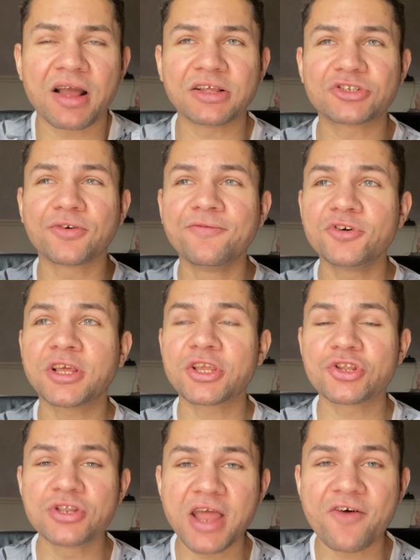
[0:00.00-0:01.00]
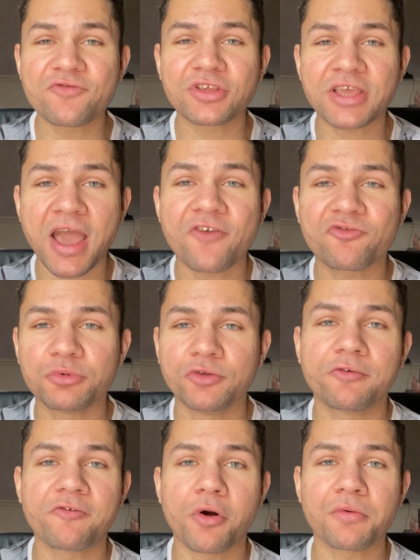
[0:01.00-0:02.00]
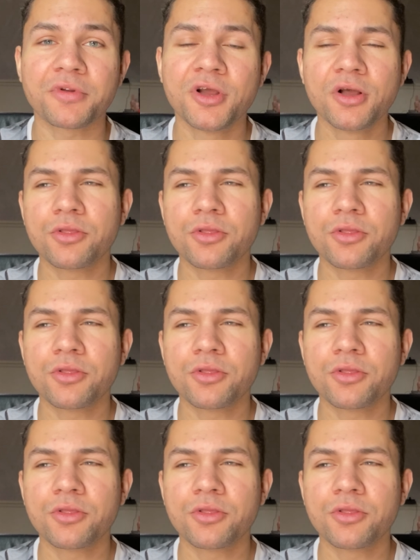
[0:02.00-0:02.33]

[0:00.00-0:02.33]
it's something that you never get from another phone.